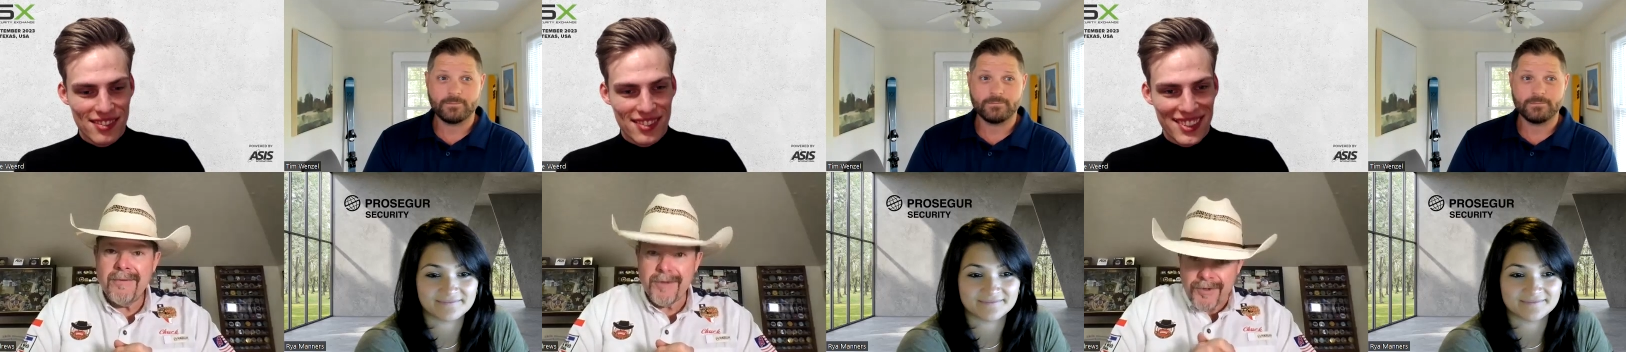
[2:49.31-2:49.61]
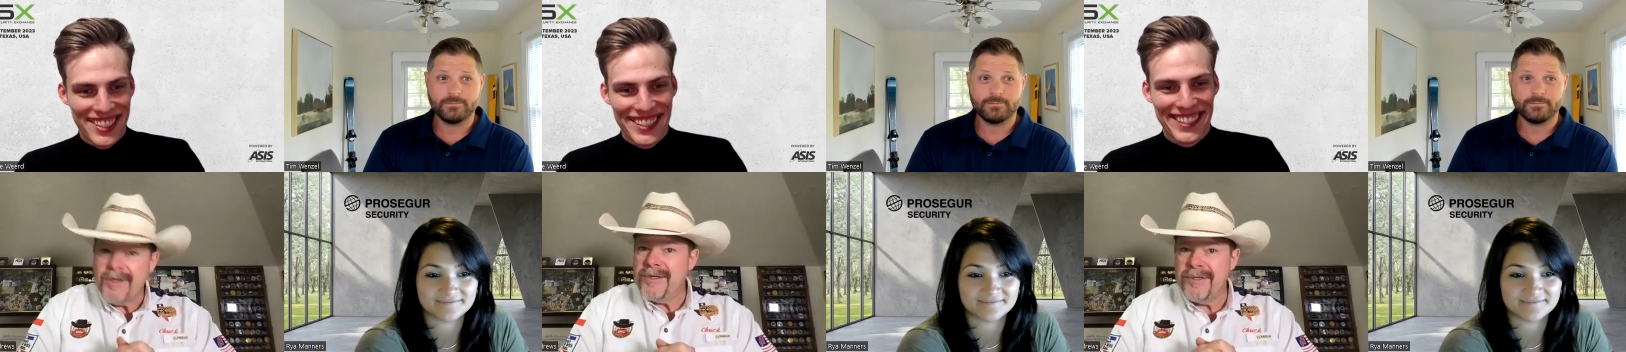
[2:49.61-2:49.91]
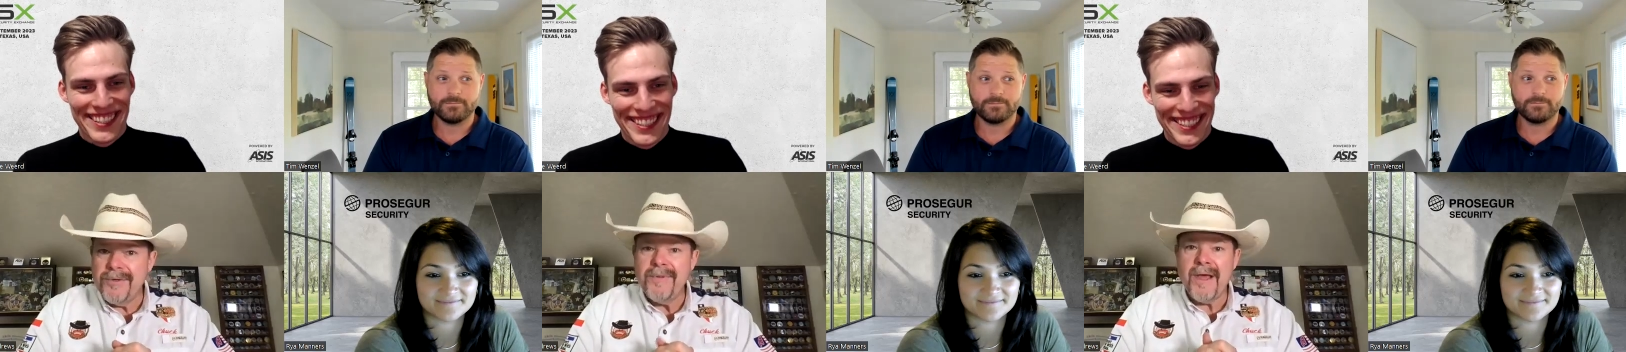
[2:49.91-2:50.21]
Speaker 1: you can
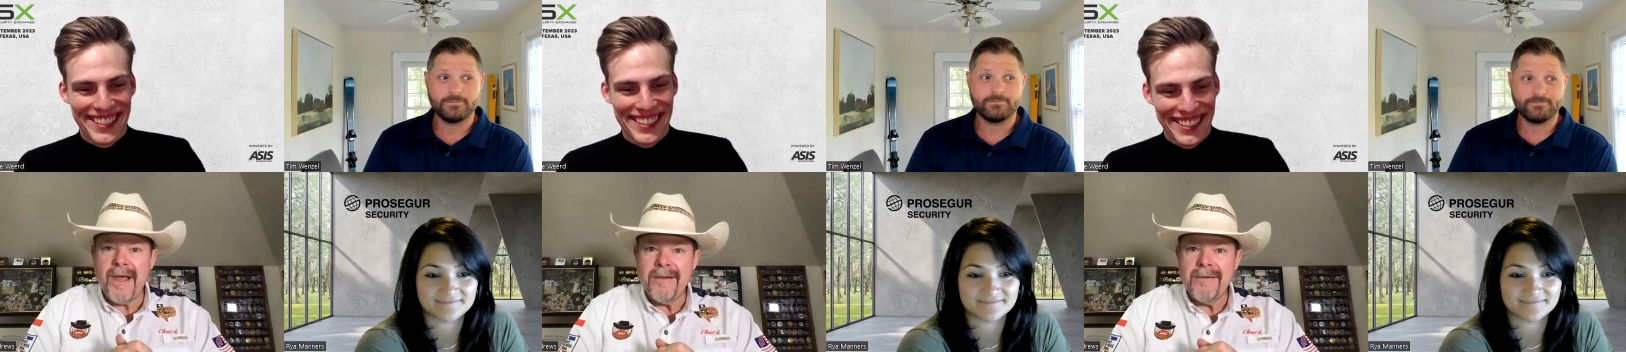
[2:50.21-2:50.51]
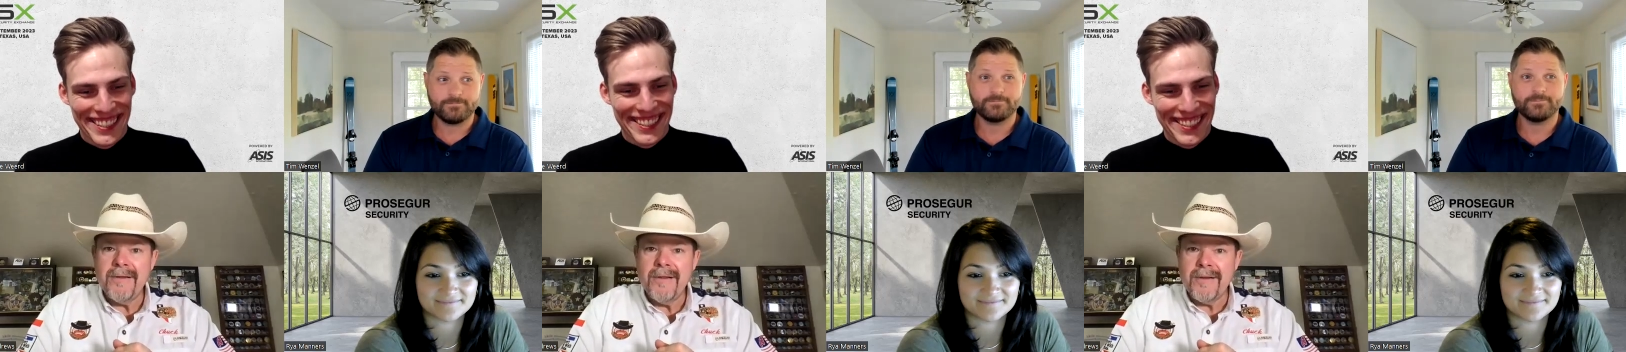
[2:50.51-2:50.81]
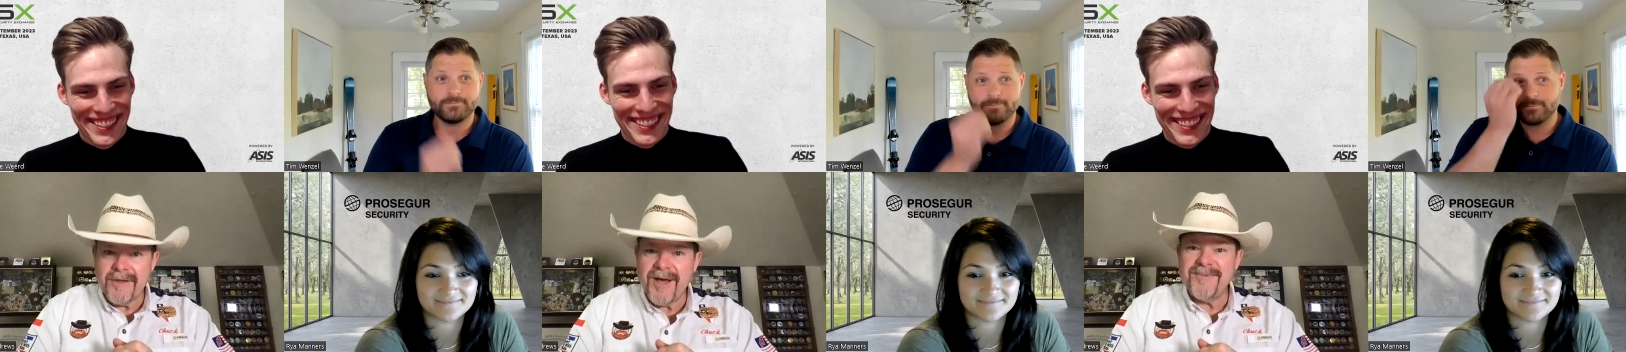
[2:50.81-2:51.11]
do that
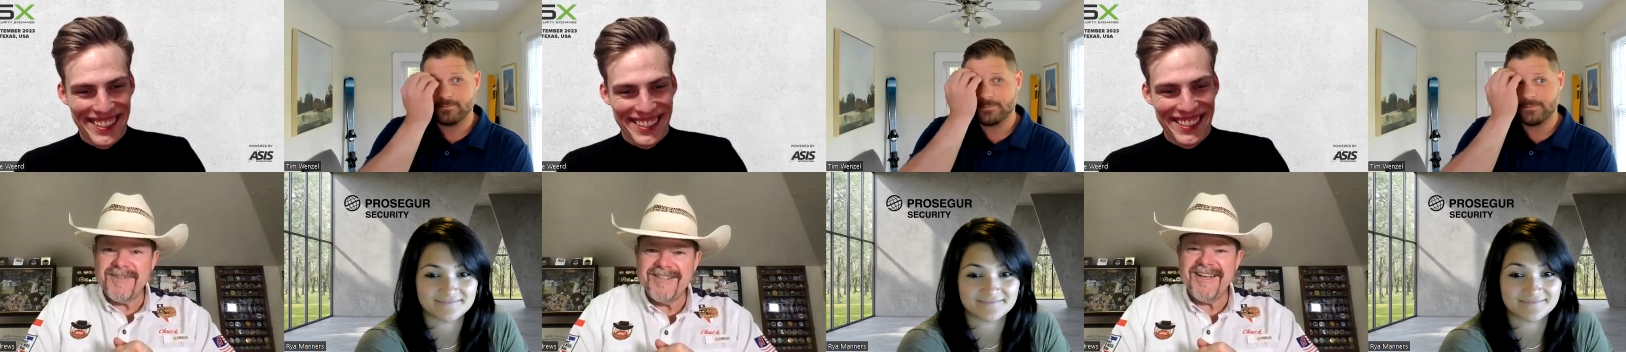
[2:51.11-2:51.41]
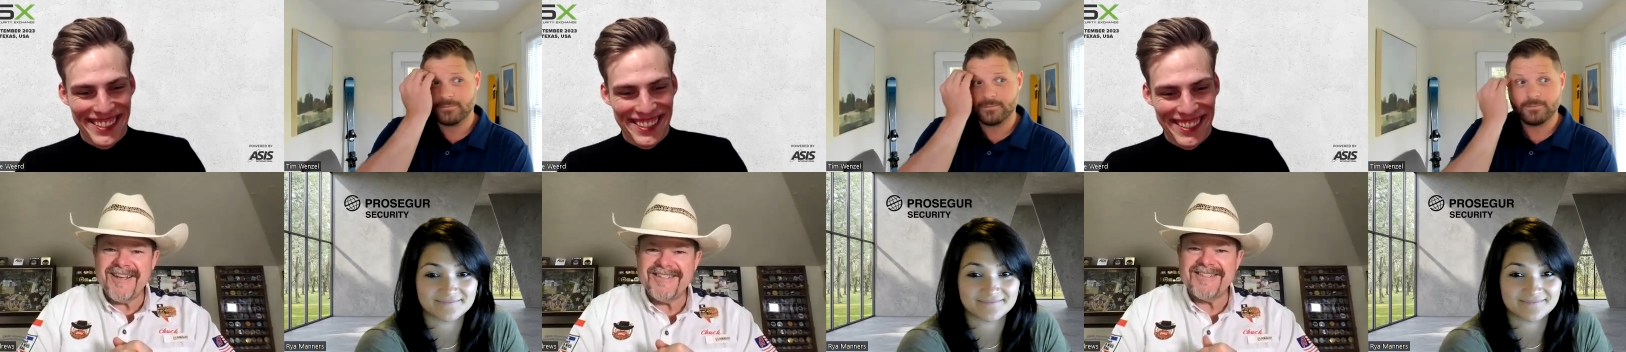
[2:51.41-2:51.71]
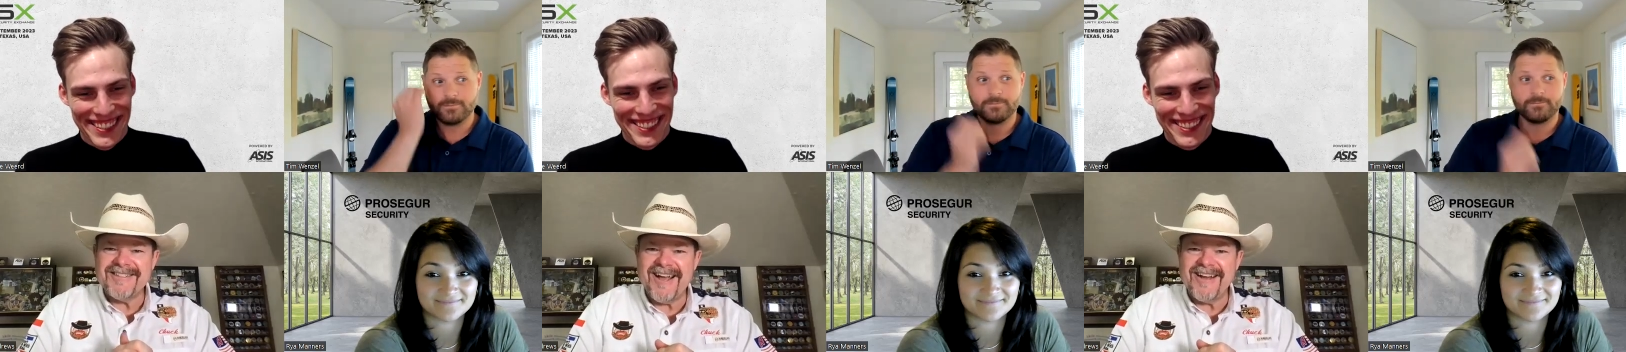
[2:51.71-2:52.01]
and come to
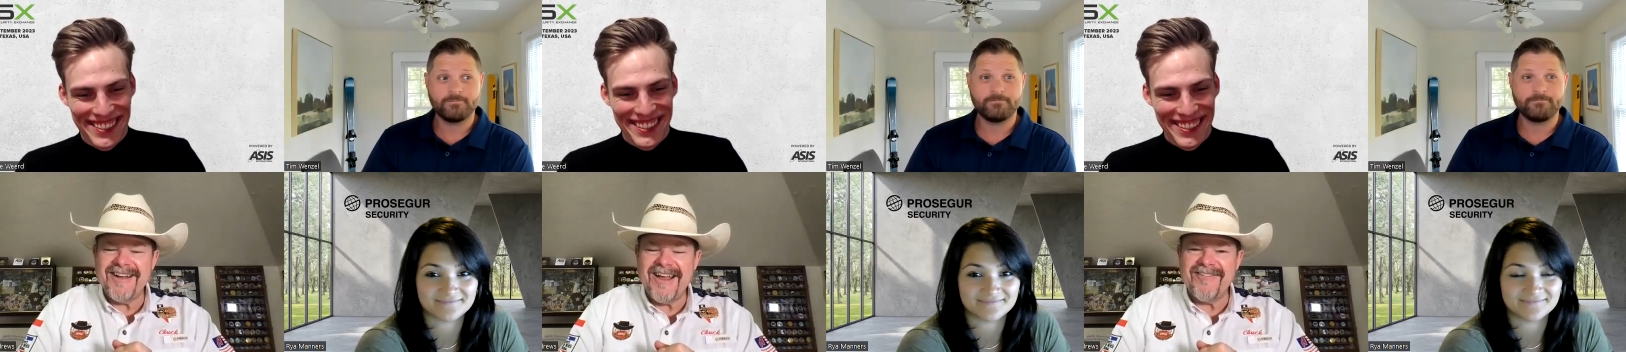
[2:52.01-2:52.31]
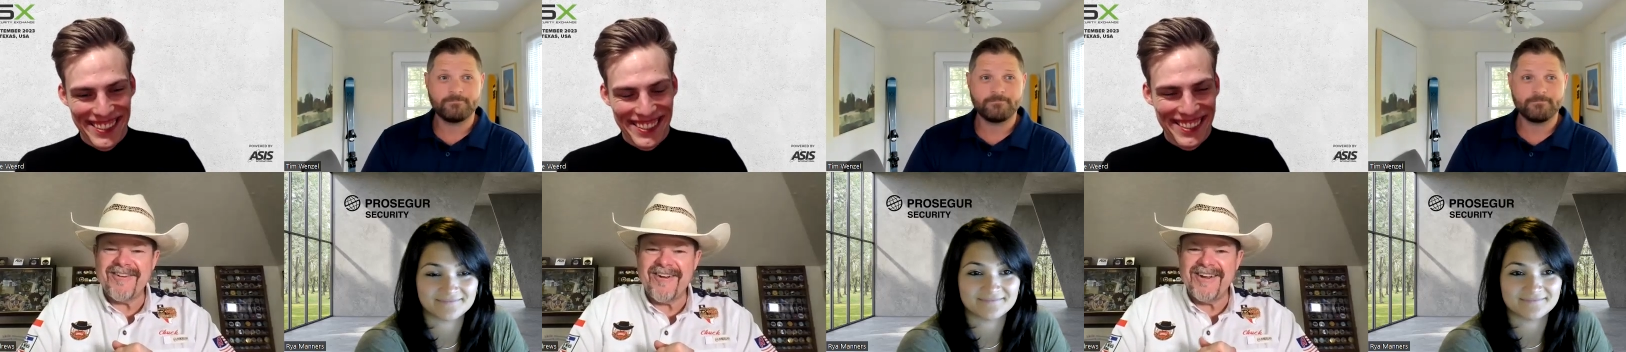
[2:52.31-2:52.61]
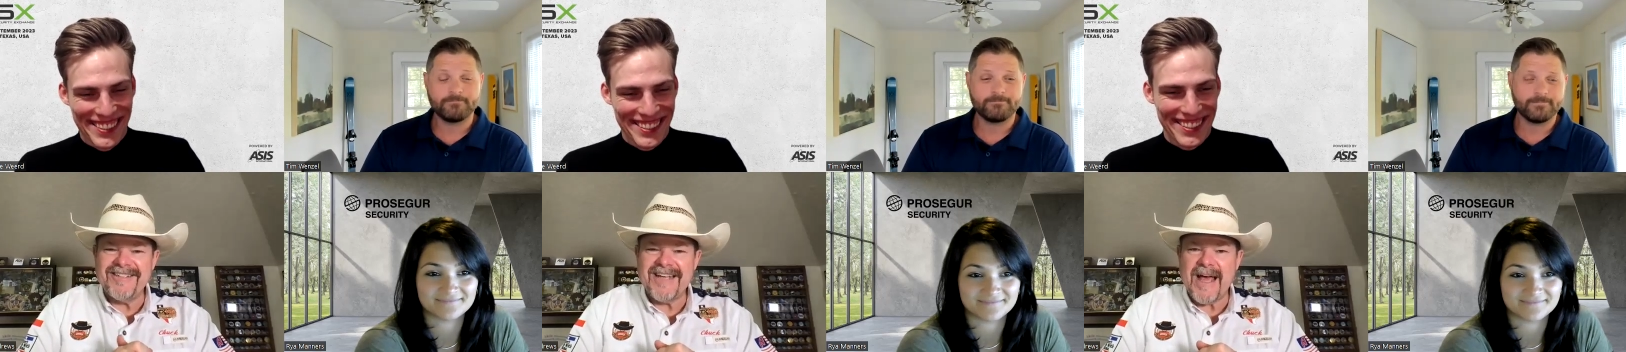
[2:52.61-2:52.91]
Texas Night and have a
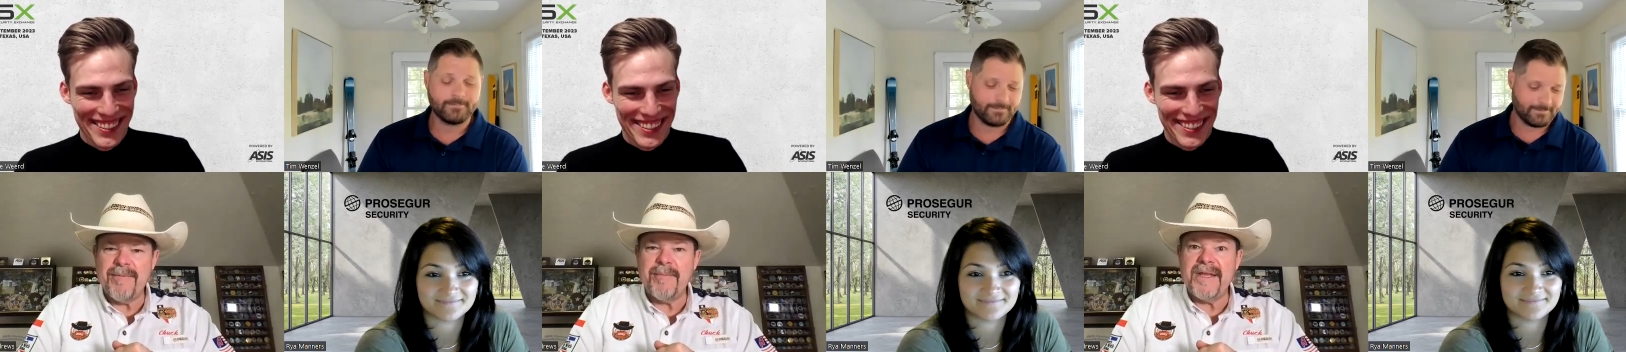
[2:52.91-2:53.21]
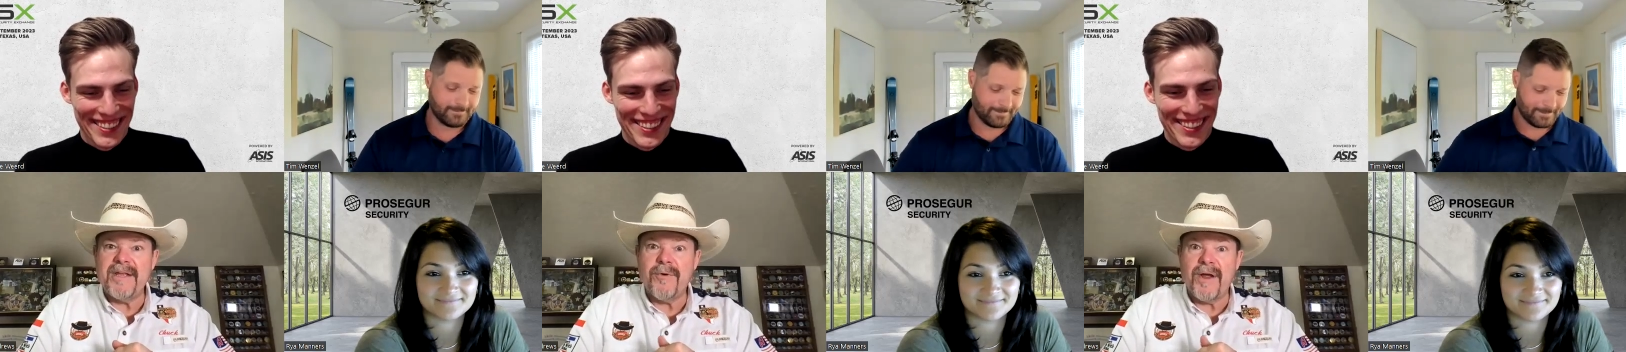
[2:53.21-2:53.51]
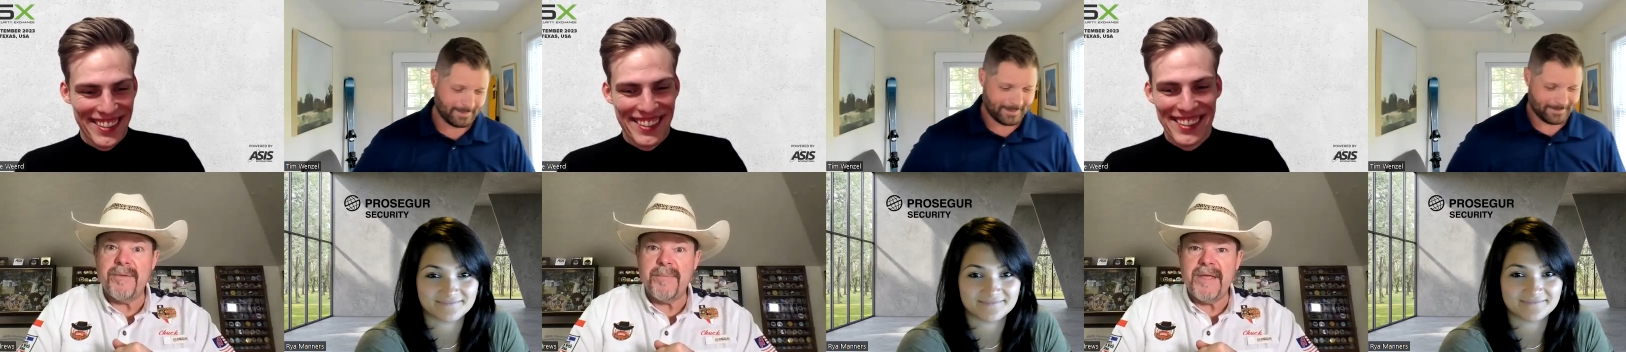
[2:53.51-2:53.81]
great time and meet
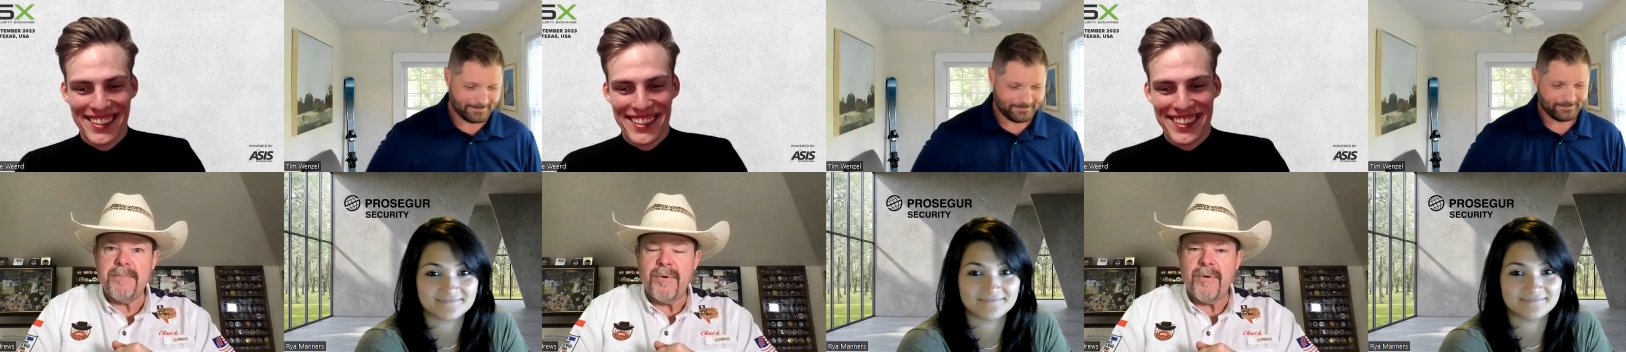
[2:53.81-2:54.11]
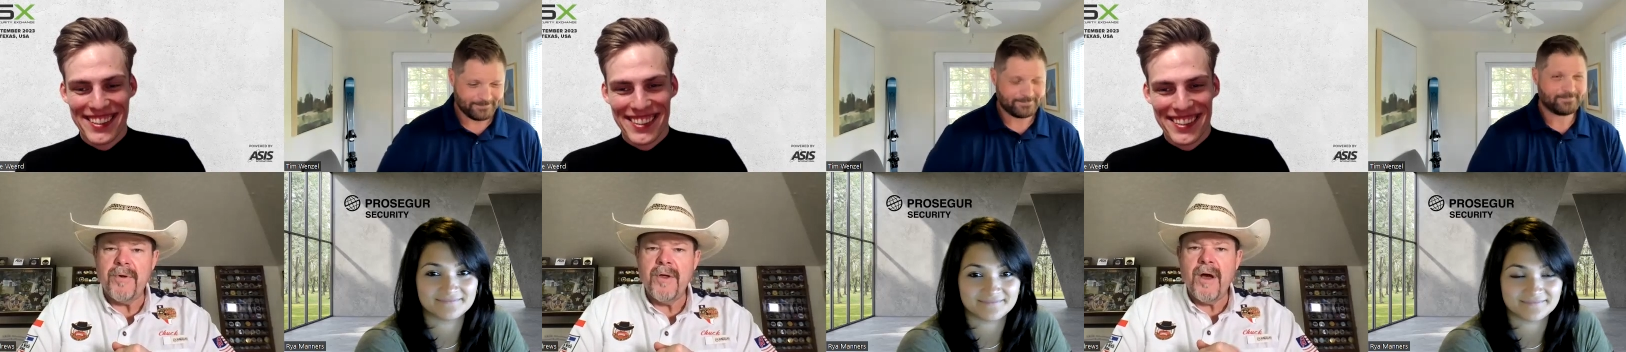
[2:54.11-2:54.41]
great people.